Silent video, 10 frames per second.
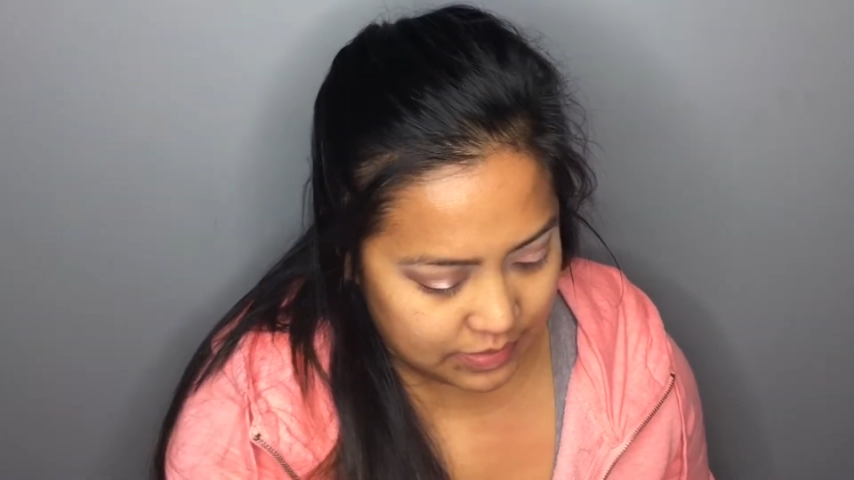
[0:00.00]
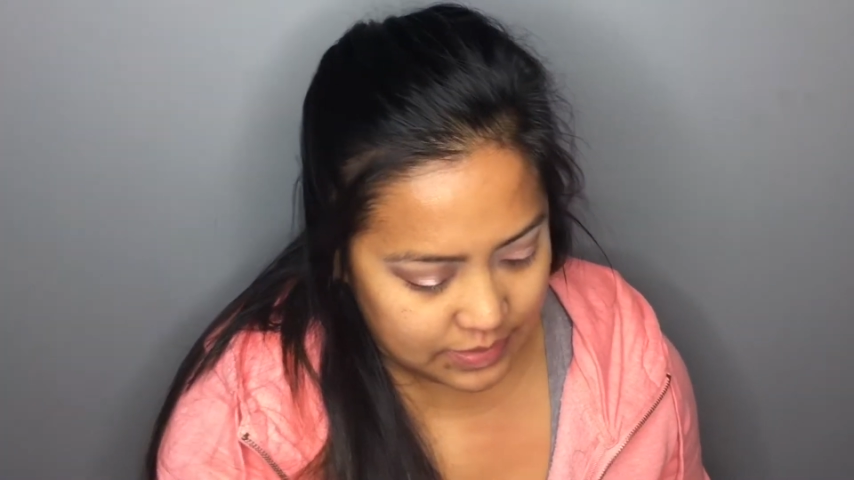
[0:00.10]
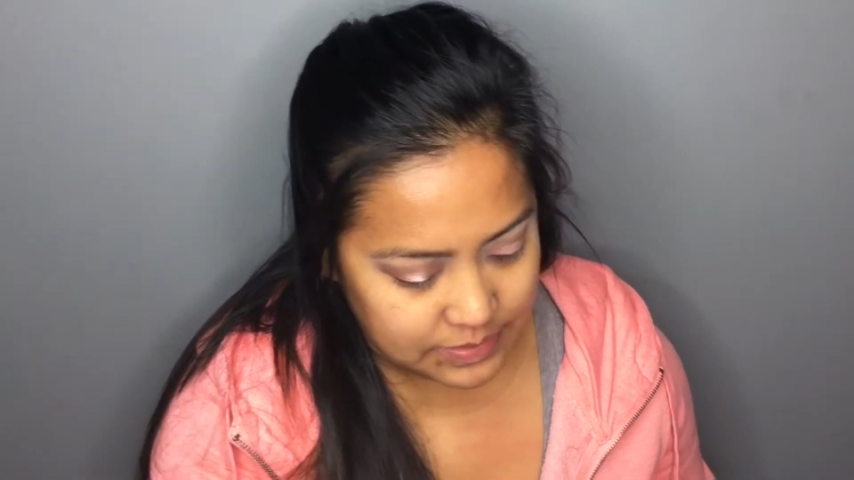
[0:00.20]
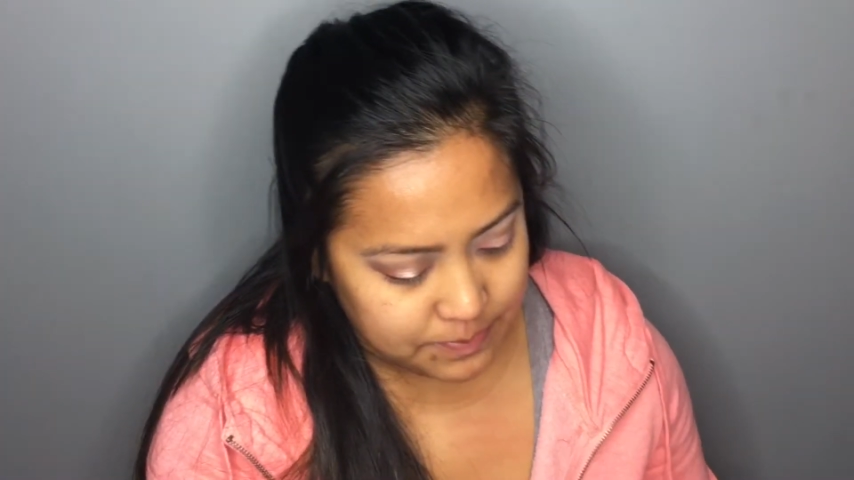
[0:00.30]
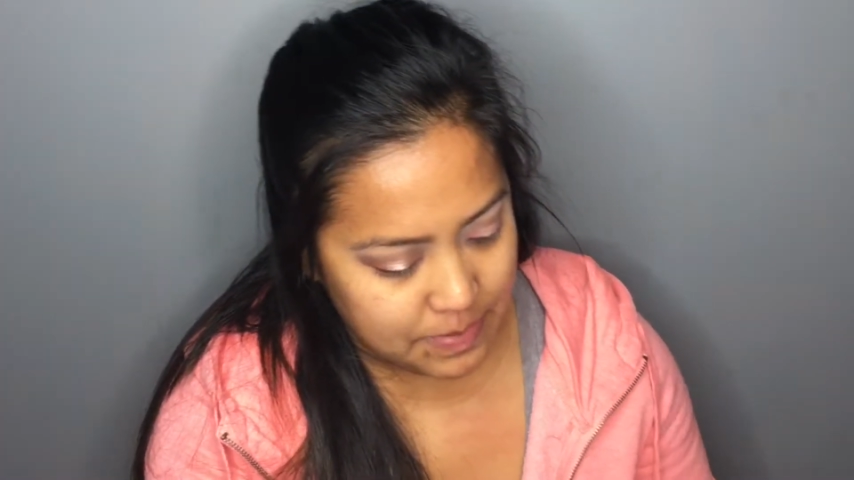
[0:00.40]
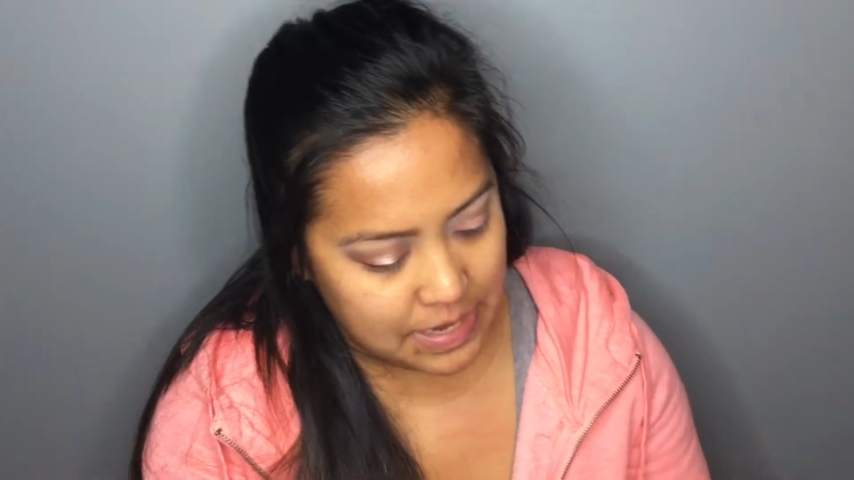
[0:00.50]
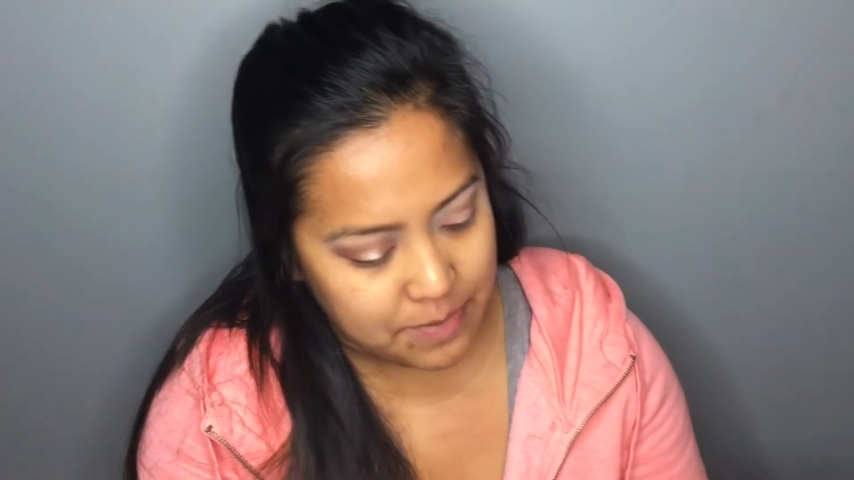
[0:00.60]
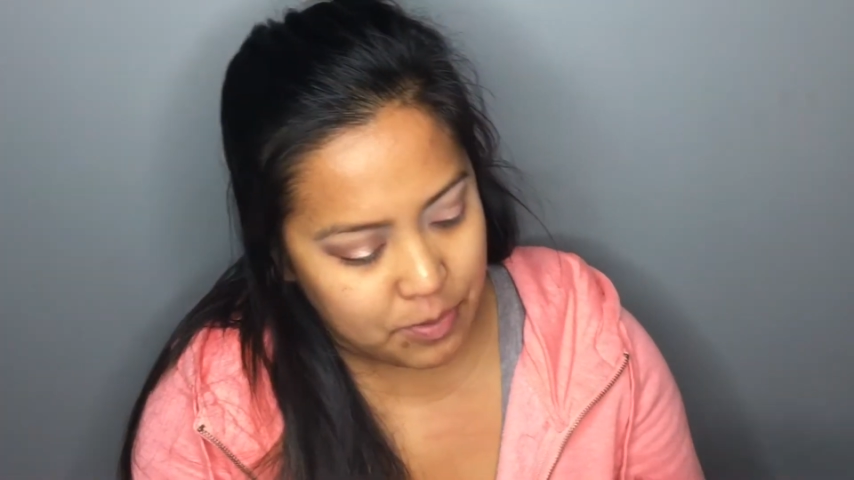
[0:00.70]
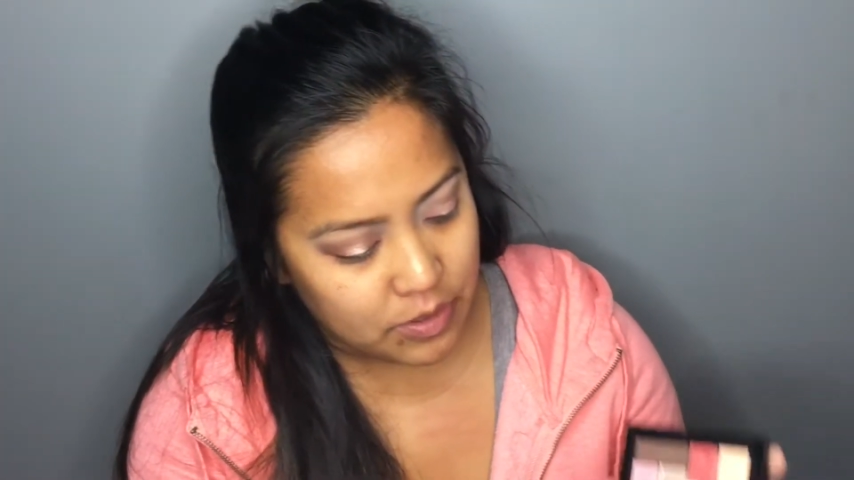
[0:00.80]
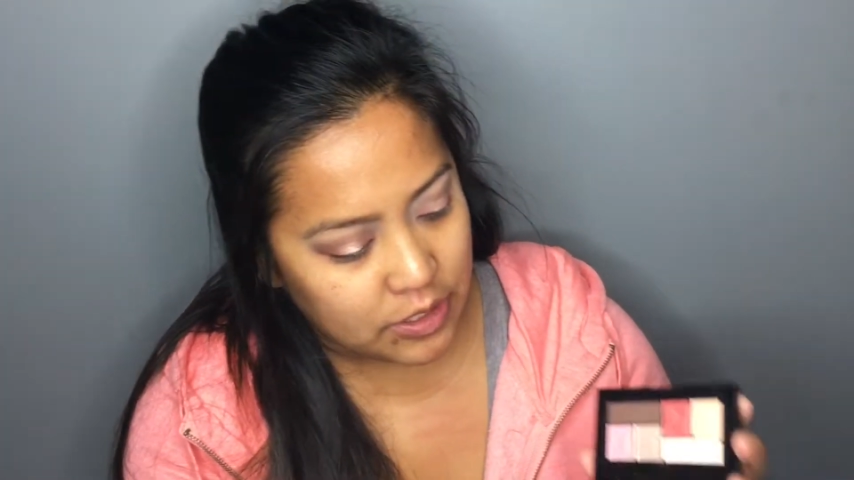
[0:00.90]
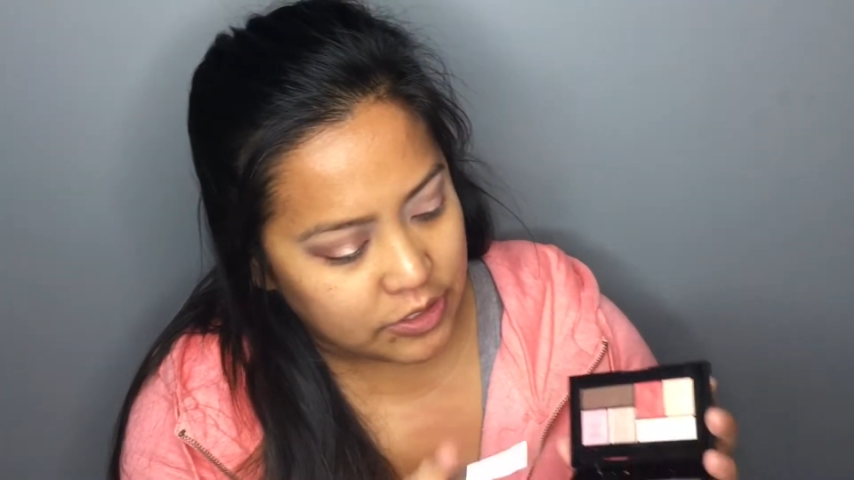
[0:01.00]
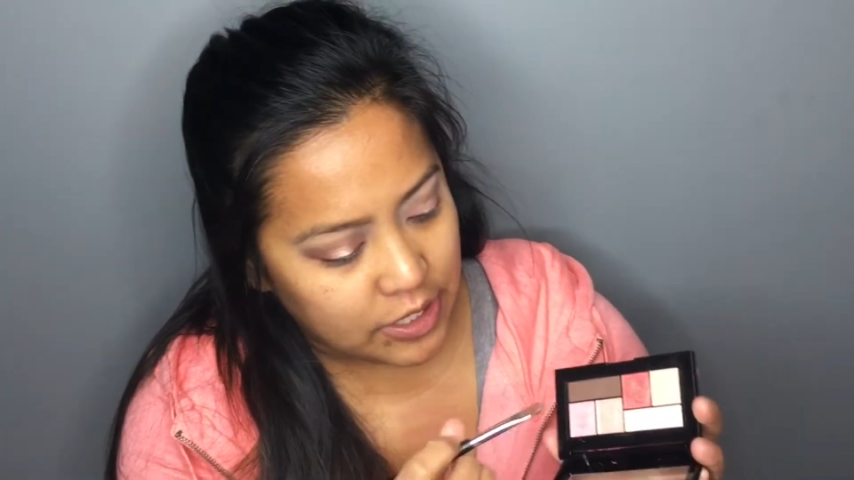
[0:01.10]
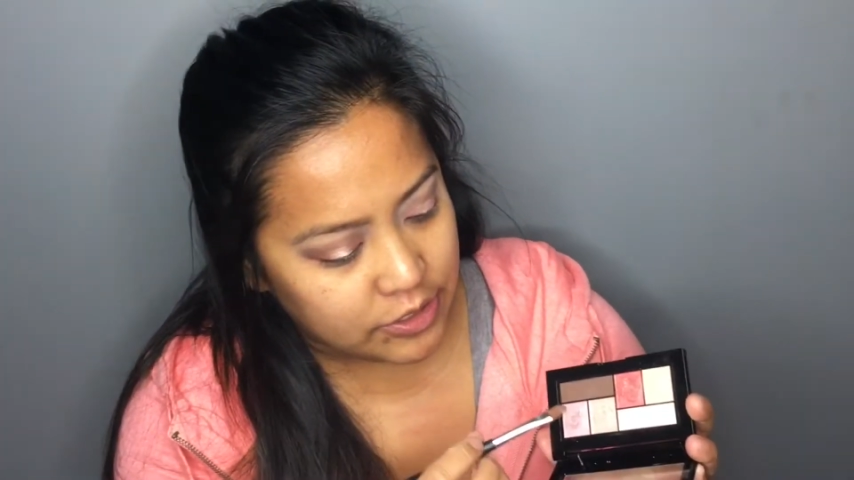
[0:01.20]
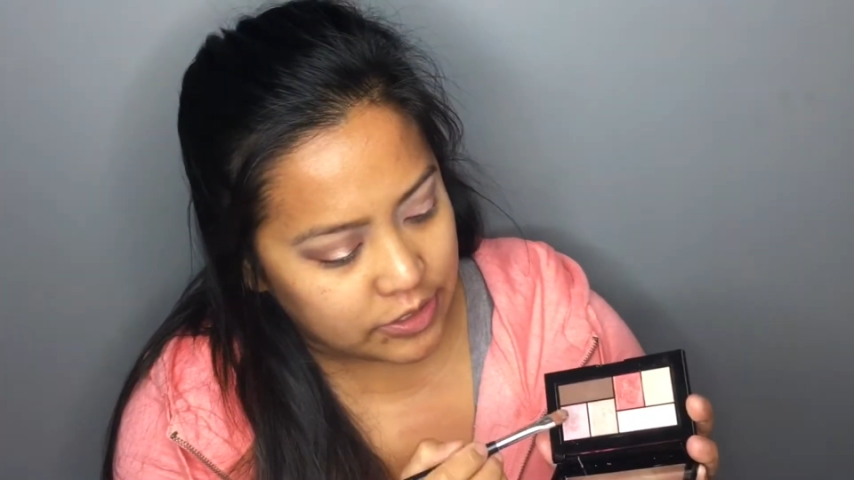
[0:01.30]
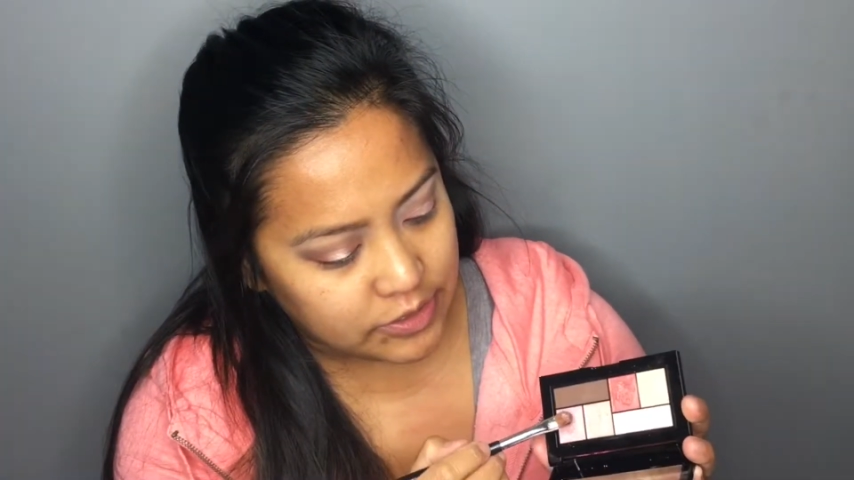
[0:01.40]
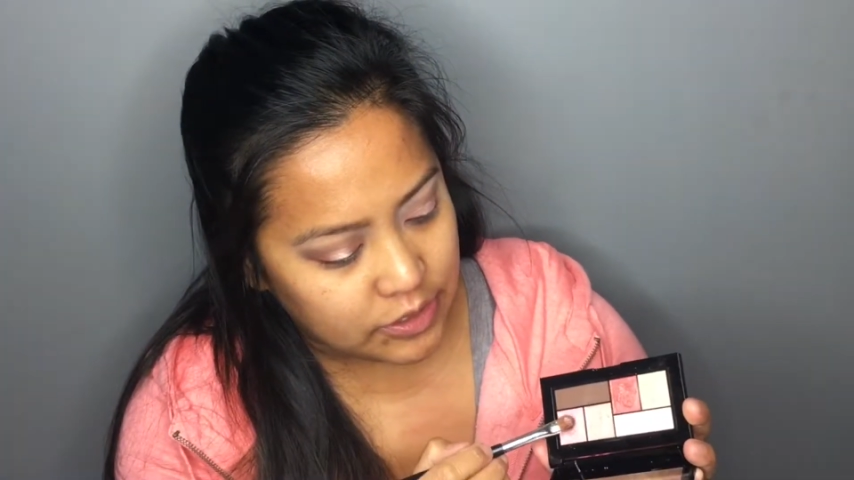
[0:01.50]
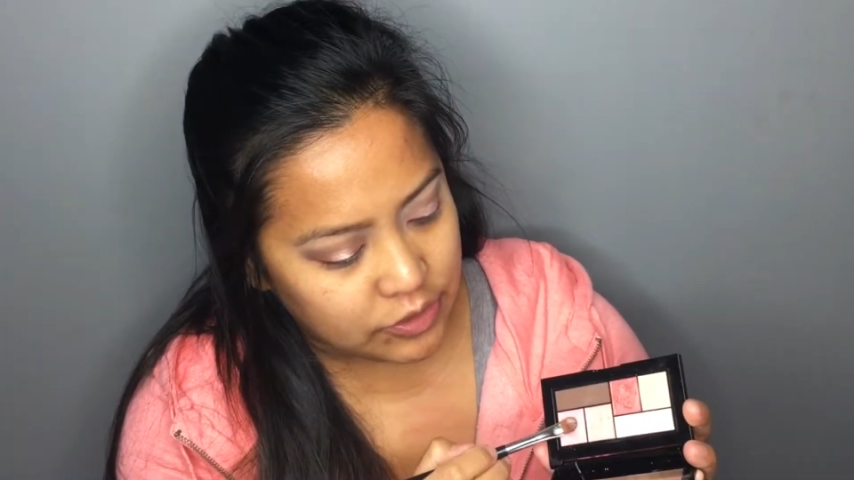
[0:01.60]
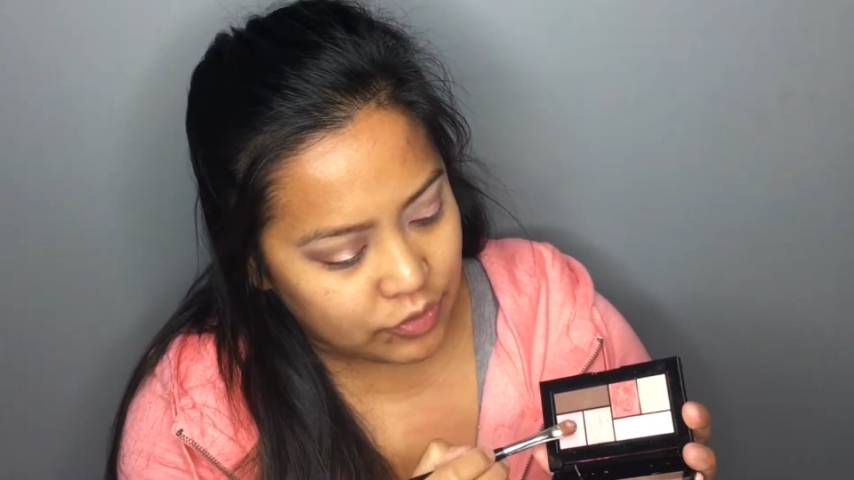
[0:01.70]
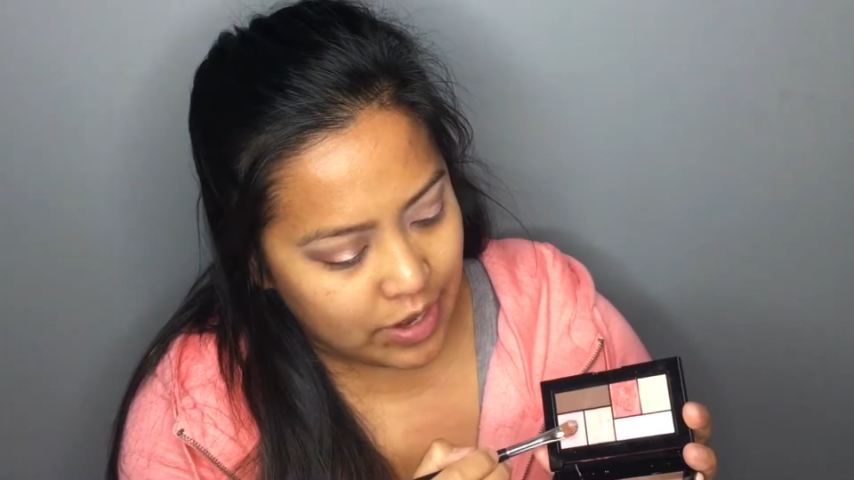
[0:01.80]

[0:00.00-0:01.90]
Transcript: this pink pearly shade just to